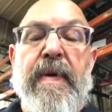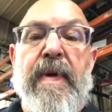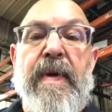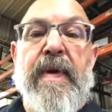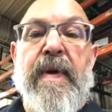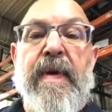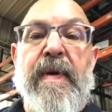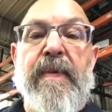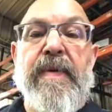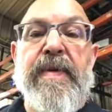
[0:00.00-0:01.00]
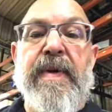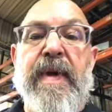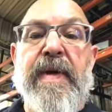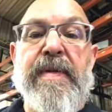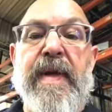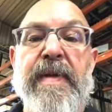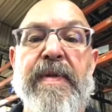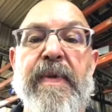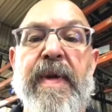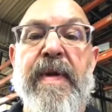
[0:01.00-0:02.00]
and we'll see you guys next
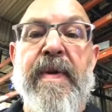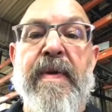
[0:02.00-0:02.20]
week.